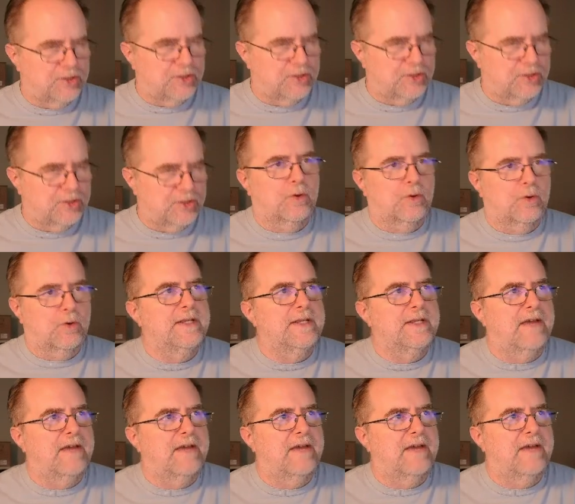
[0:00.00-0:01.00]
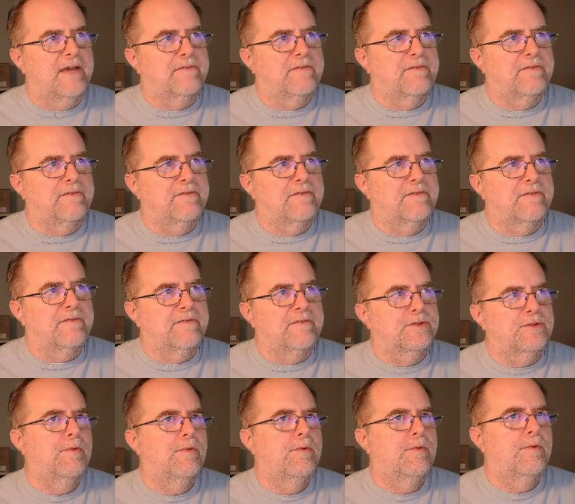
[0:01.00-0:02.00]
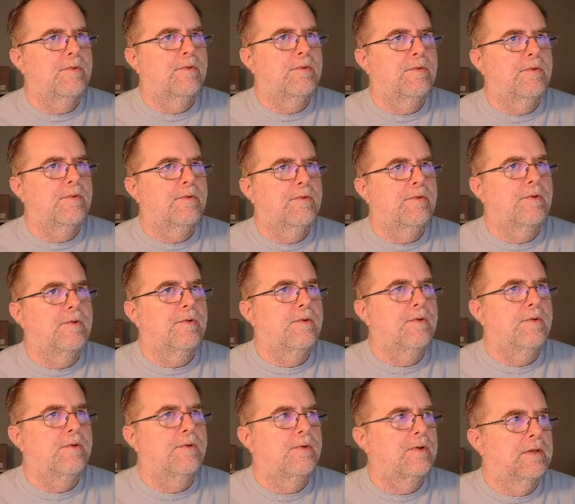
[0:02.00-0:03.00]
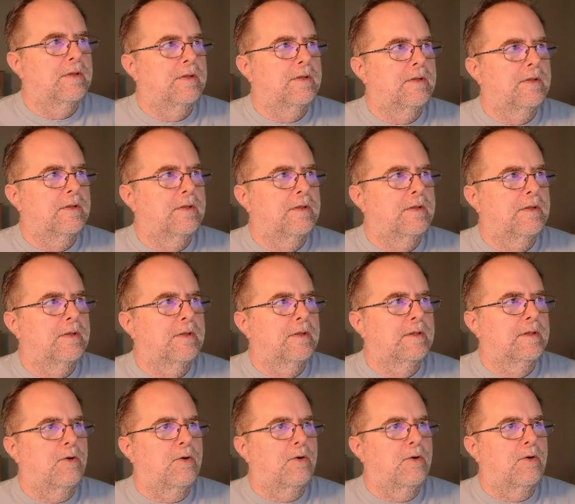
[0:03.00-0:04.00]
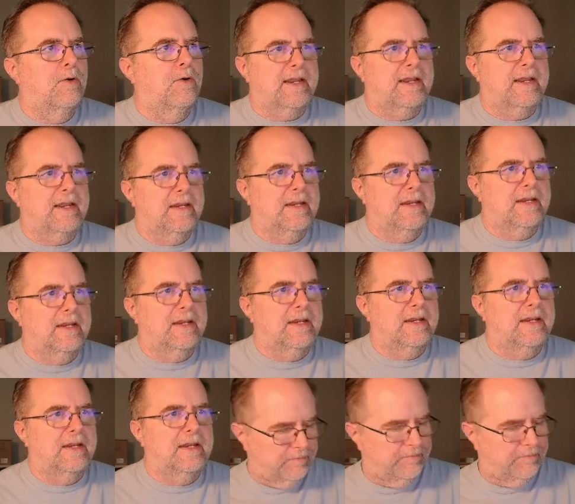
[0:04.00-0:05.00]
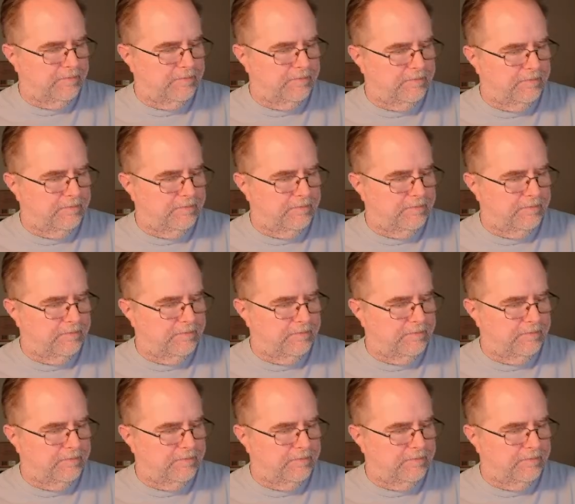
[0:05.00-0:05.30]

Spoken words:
So if we get back into the regular game here, we can hit F2